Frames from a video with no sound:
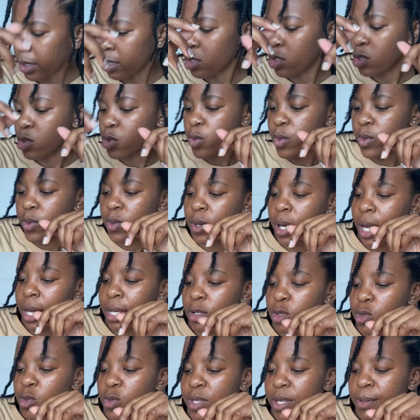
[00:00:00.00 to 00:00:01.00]
to
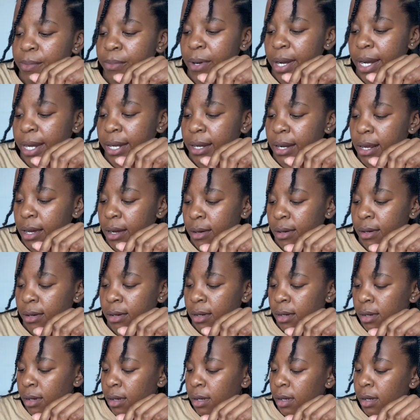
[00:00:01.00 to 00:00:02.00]
undo them right now.
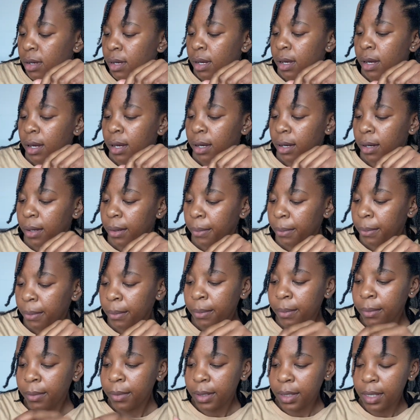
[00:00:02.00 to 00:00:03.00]

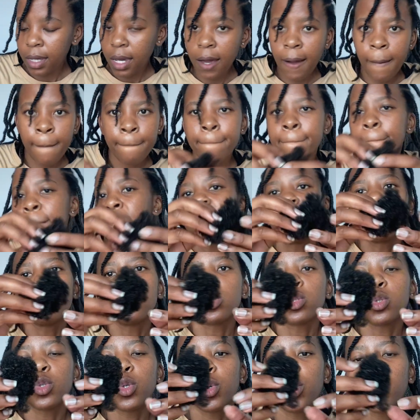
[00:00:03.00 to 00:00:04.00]
Yeah,
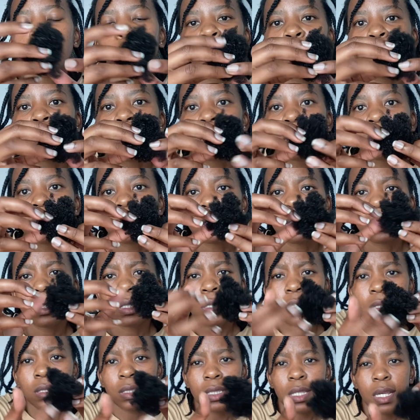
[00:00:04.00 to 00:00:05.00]
so this
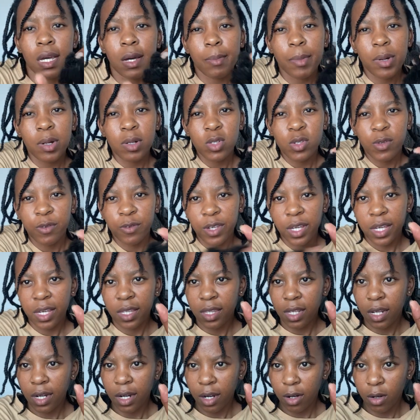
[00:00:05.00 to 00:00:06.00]
is the amount of hair
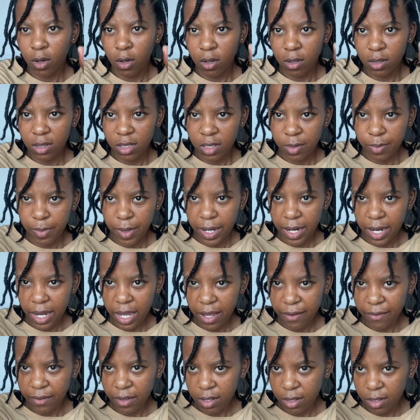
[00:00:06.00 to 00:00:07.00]
that I lost, but I
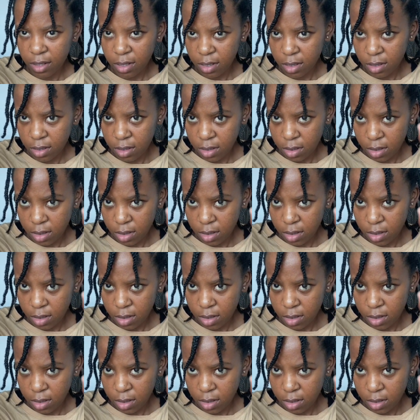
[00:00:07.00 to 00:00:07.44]
haven't